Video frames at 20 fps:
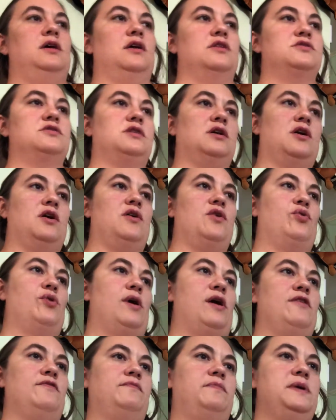So
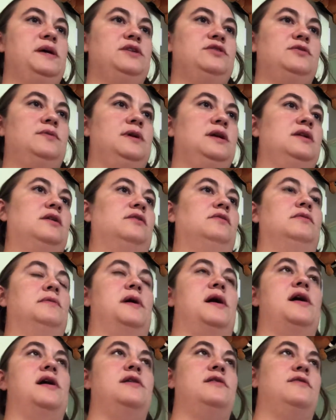I've been doing a
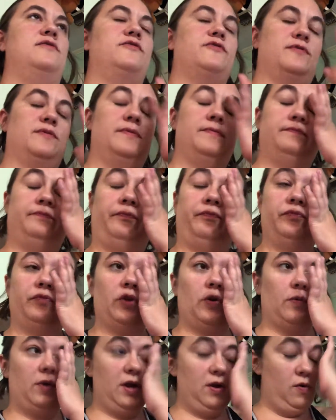lot of
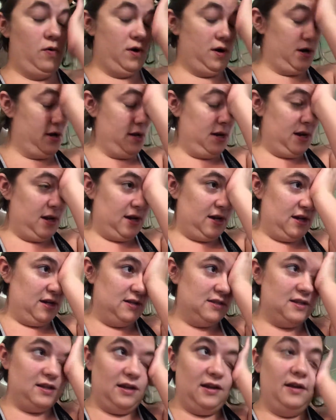
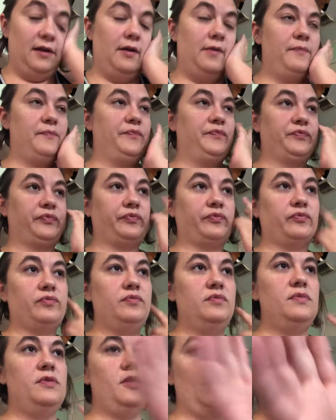reorganizing,
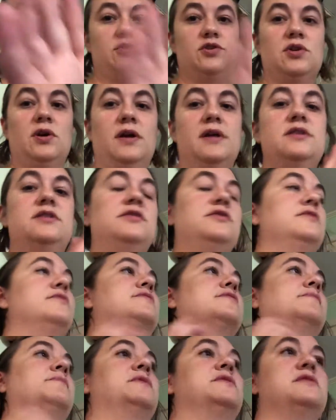trying to do
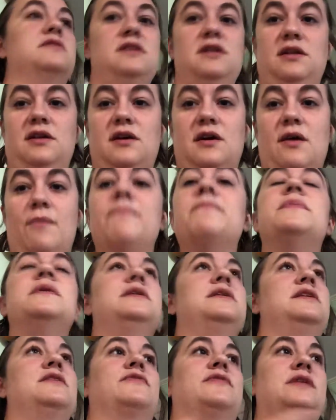some cleanup
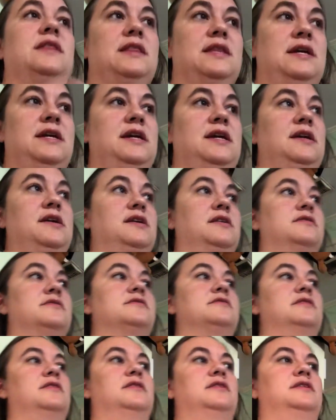and different
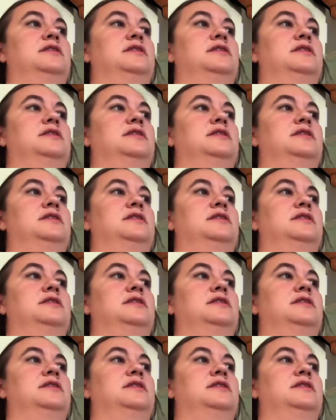things.